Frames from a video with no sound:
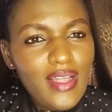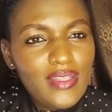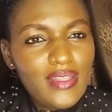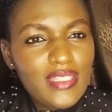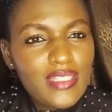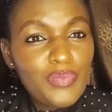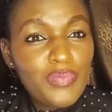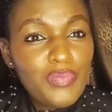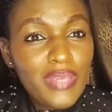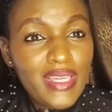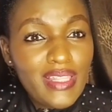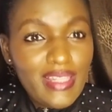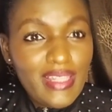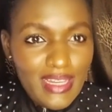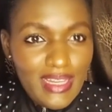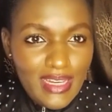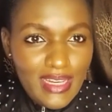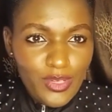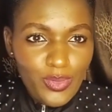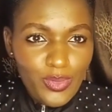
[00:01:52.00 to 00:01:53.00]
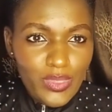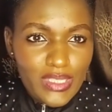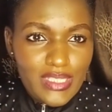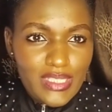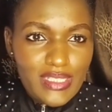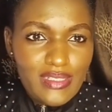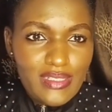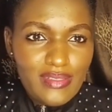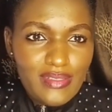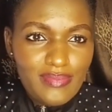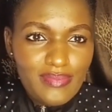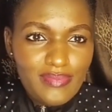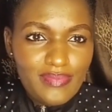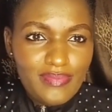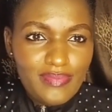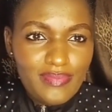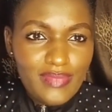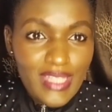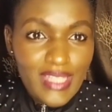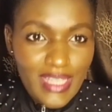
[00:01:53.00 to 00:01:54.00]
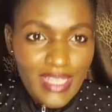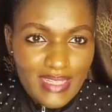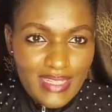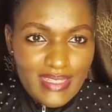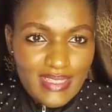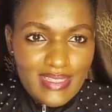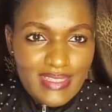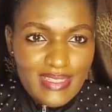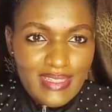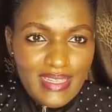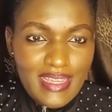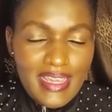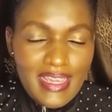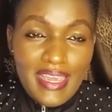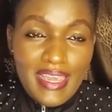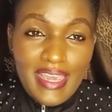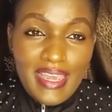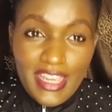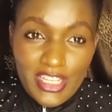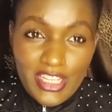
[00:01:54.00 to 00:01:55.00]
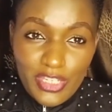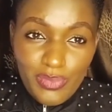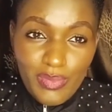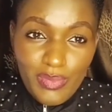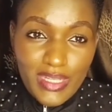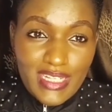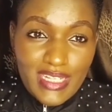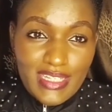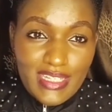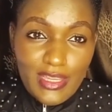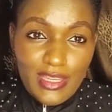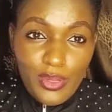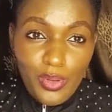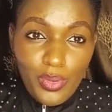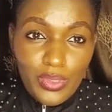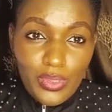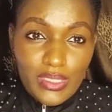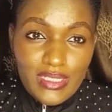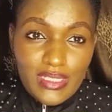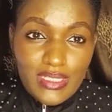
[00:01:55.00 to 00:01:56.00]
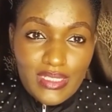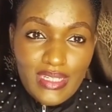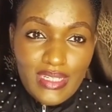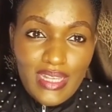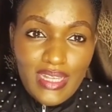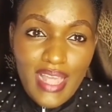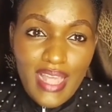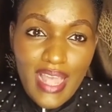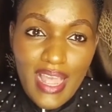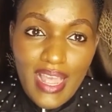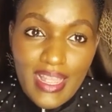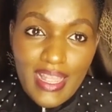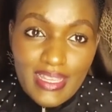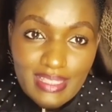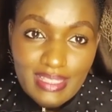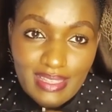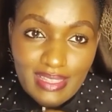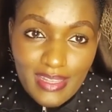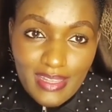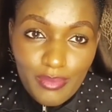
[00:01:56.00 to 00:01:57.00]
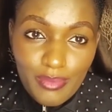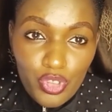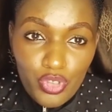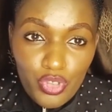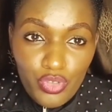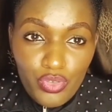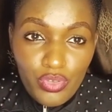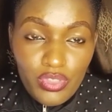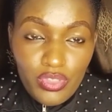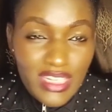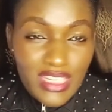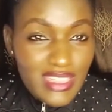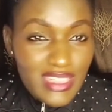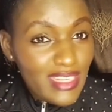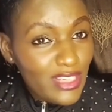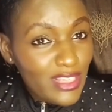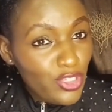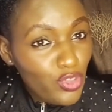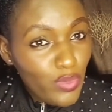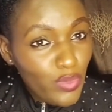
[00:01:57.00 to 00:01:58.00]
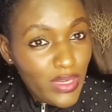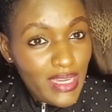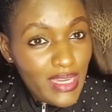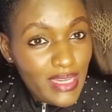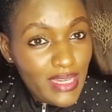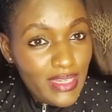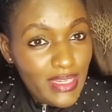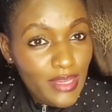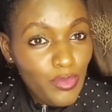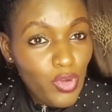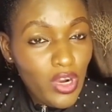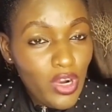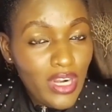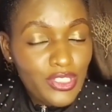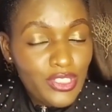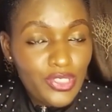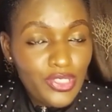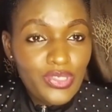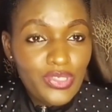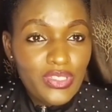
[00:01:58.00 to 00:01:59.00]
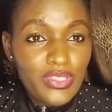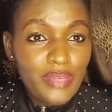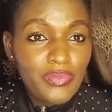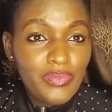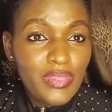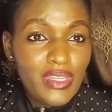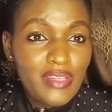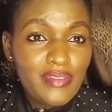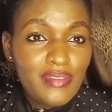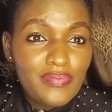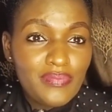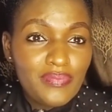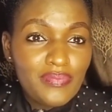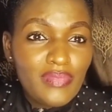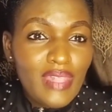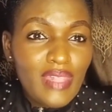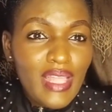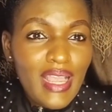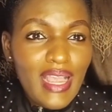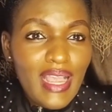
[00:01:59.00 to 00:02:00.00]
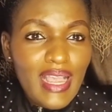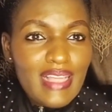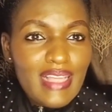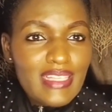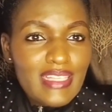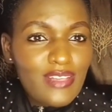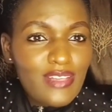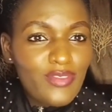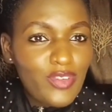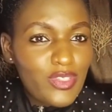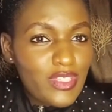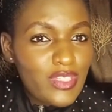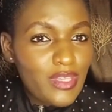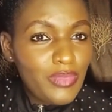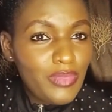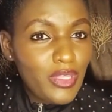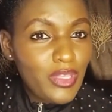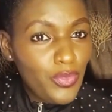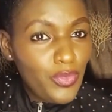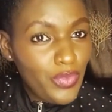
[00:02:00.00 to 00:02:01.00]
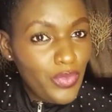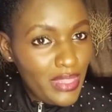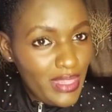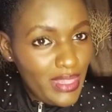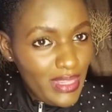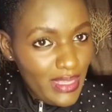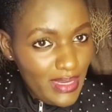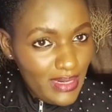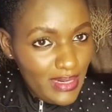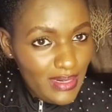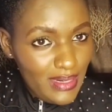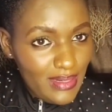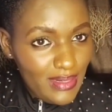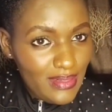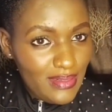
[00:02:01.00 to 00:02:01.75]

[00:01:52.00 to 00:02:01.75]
speak their language. Yes, age matters a lot. Ask them to do, just in case you want him or her to do something, ask for something within